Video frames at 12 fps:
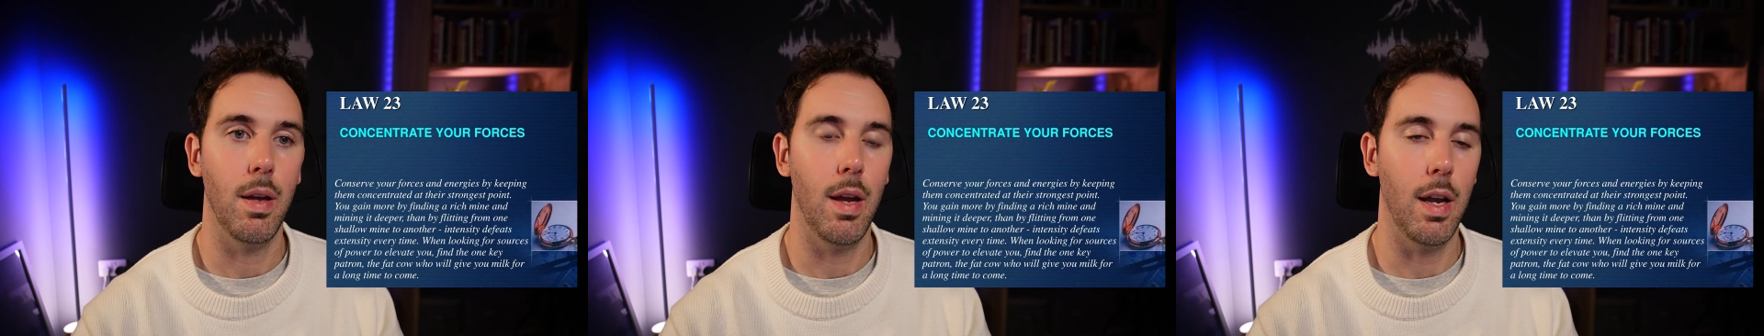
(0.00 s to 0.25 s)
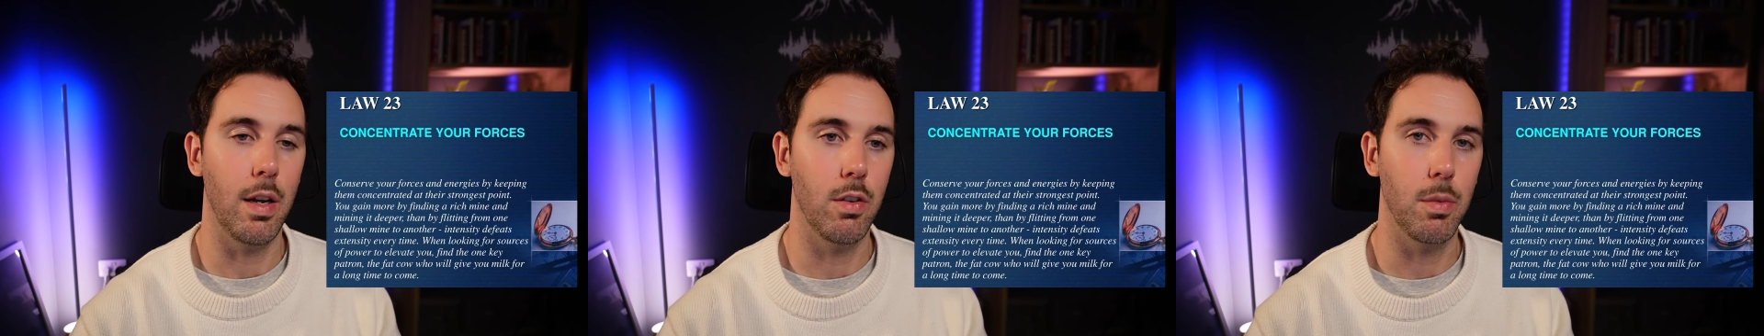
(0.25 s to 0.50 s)

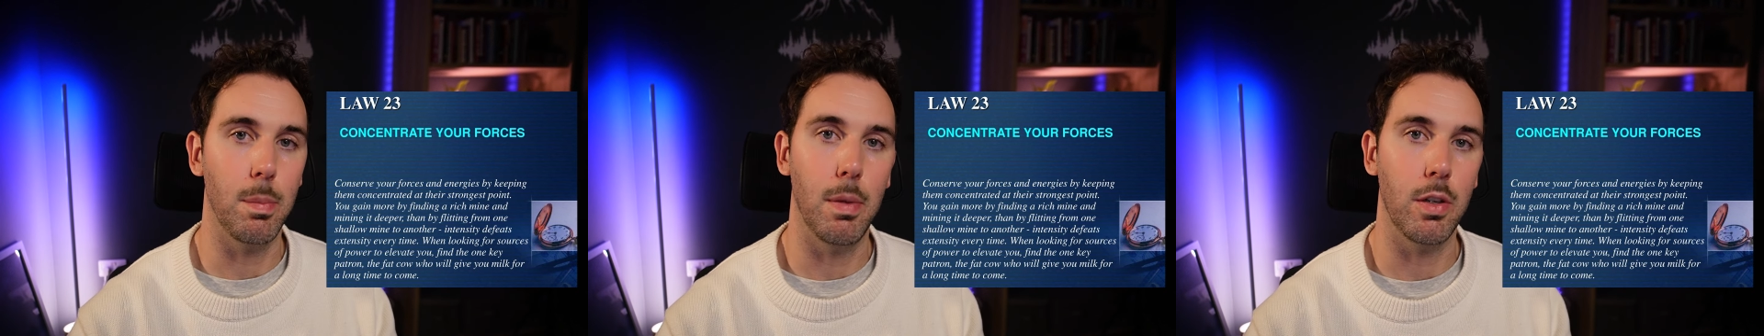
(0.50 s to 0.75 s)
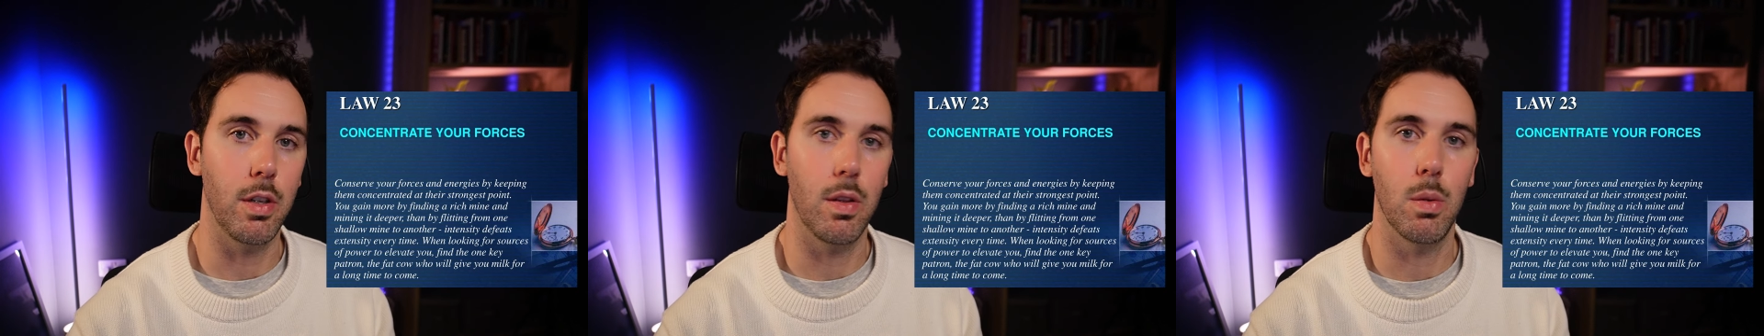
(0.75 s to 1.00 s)
and
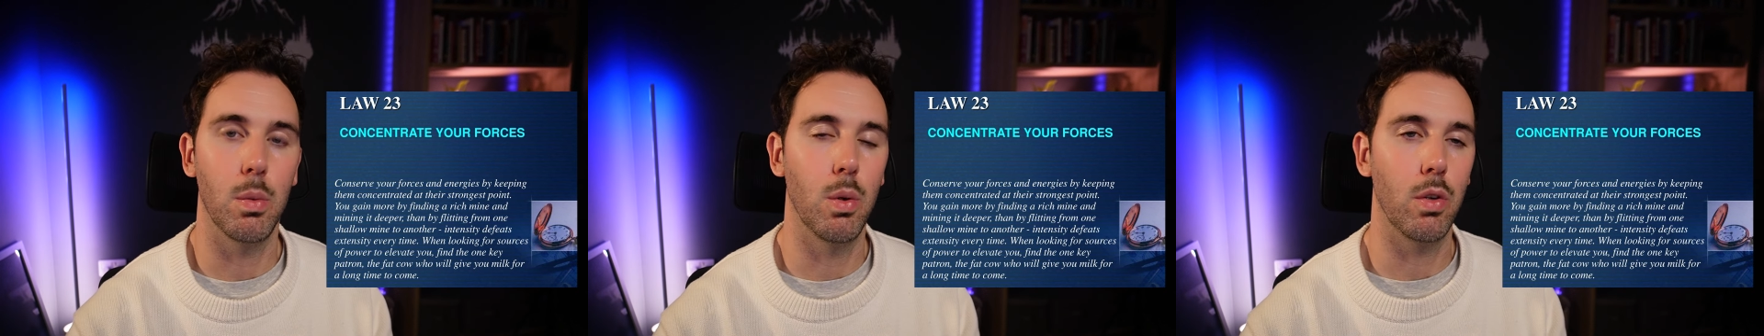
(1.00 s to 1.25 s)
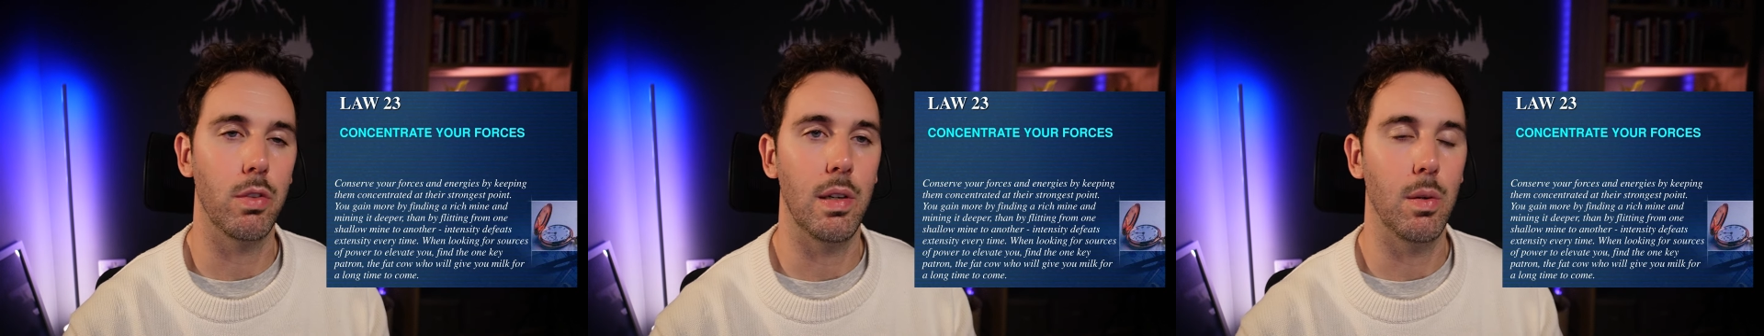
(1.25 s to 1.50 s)
muddying the
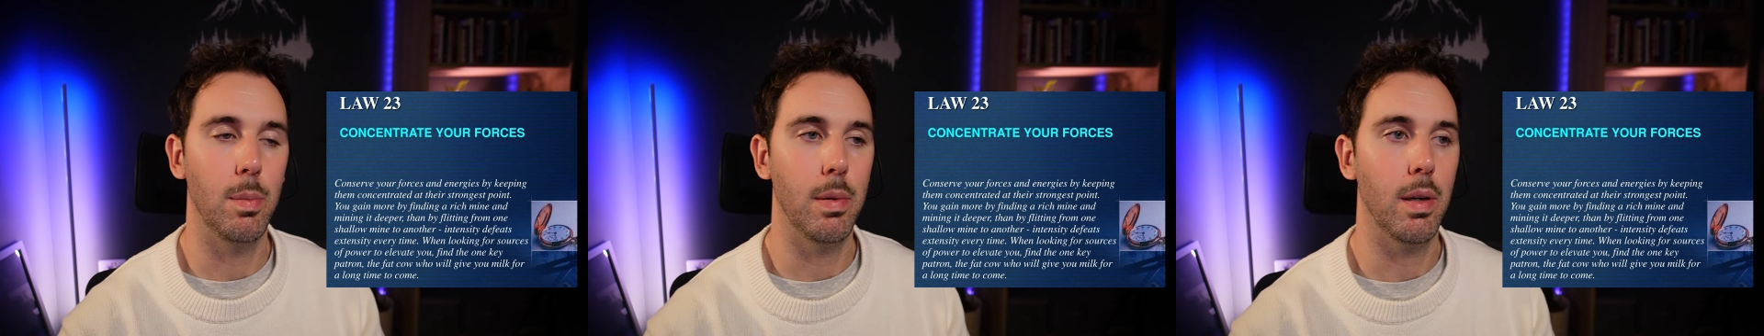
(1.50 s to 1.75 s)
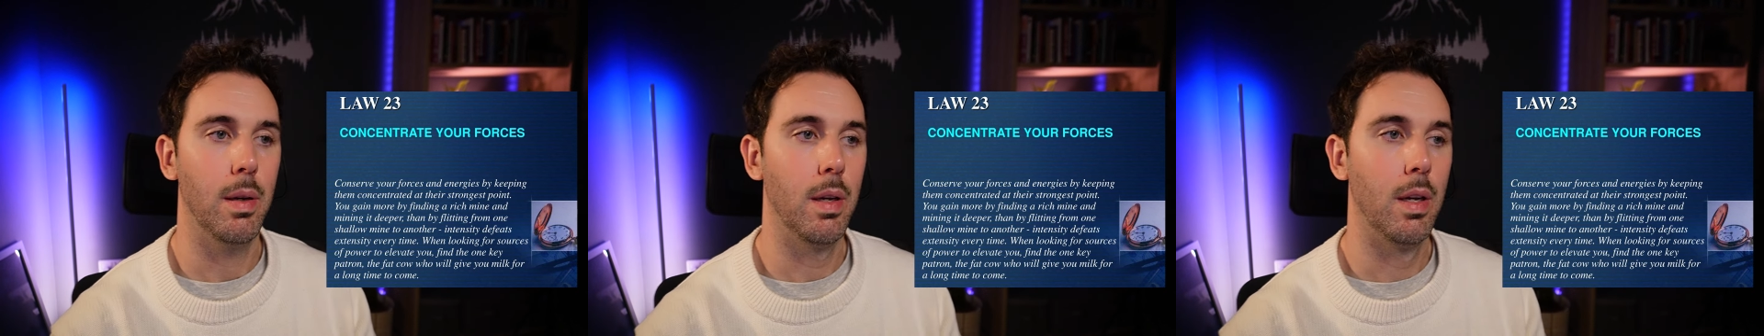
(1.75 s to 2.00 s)
waters a little
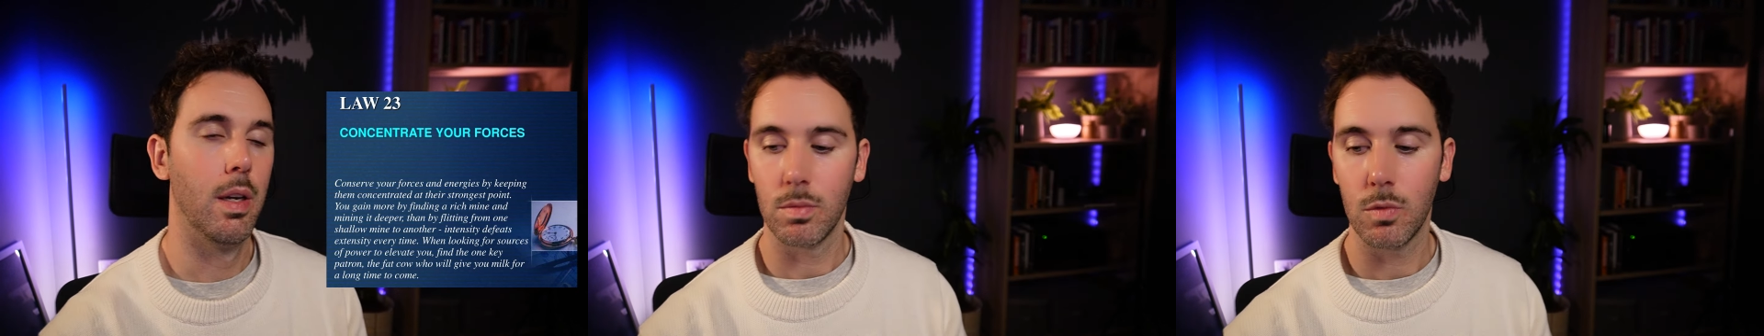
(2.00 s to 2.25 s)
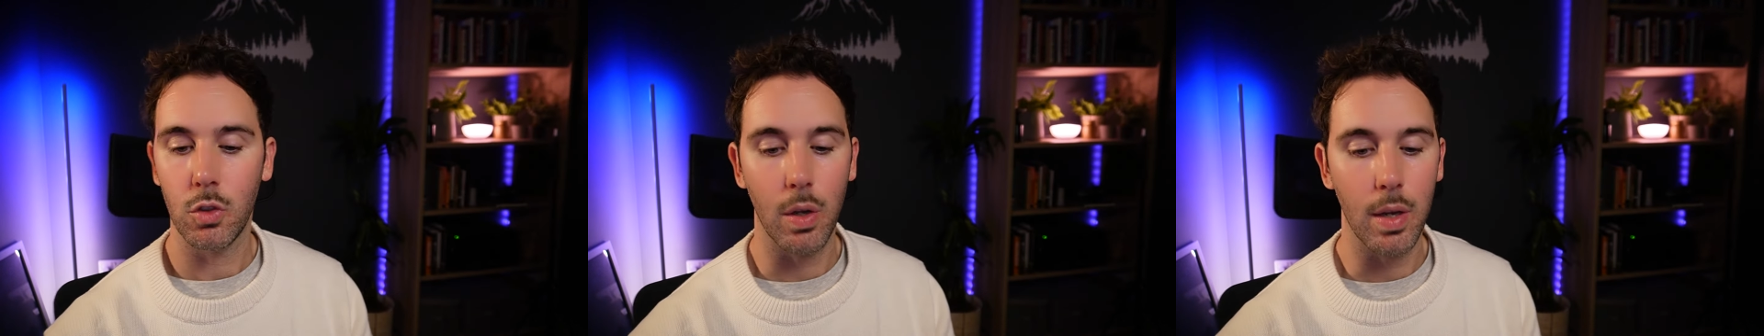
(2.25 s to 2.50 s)
bit? So